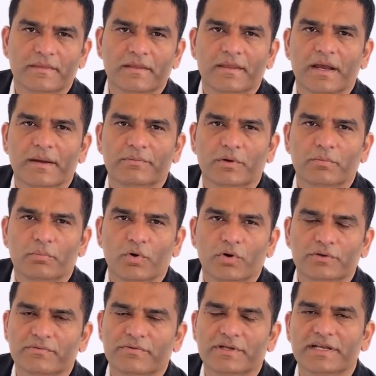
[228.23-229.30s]
After
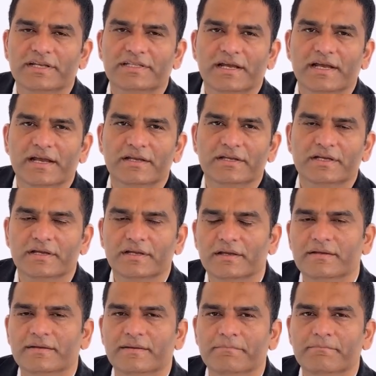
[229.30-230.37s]
both fields are
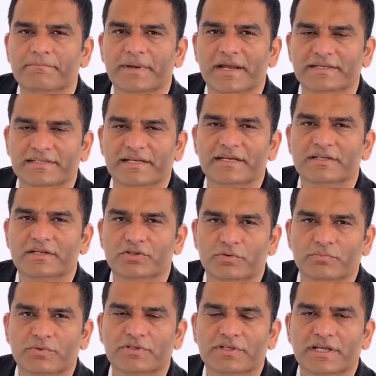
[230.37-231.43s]
entered, press enter to
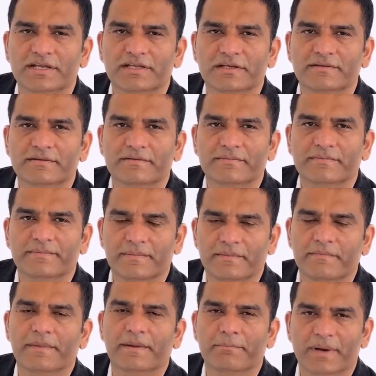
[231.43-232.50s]
proceed.
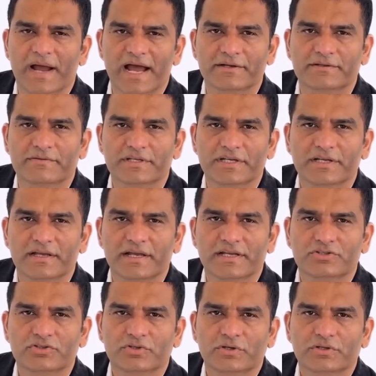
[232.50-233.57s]
The plant field
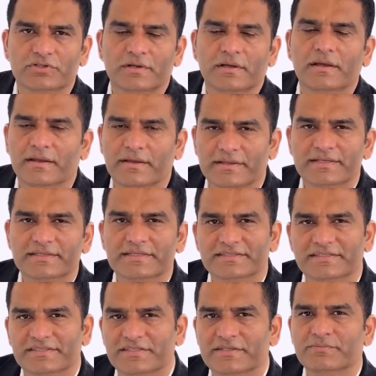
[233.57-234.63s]
ensures that the
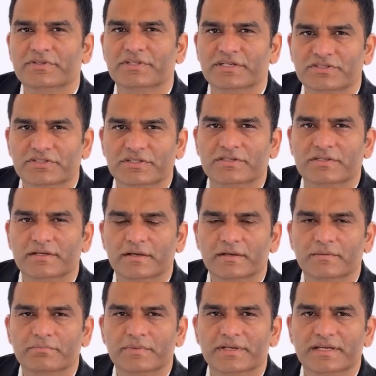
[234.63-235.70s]
system searches
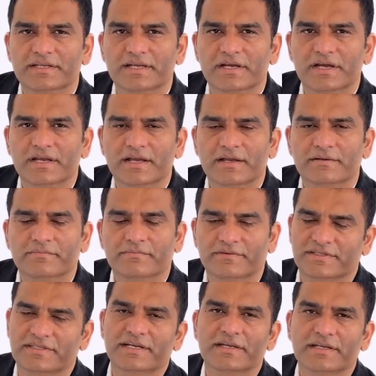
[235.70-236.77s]
within the correct
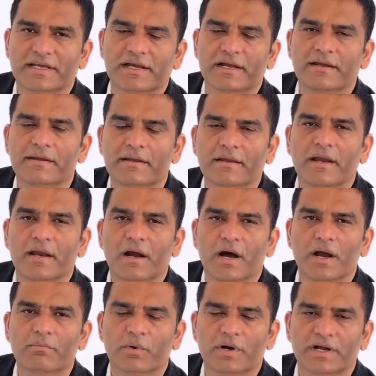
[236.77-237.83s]
facility,
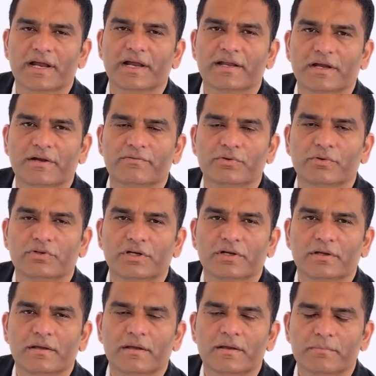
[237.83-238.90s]
avoiding
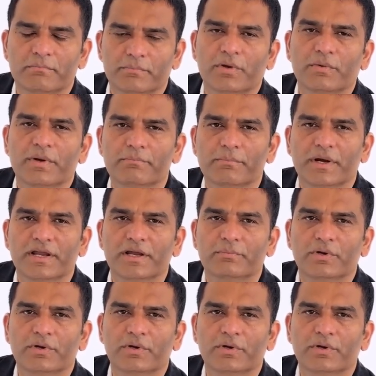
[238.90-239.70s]
confusion between multiple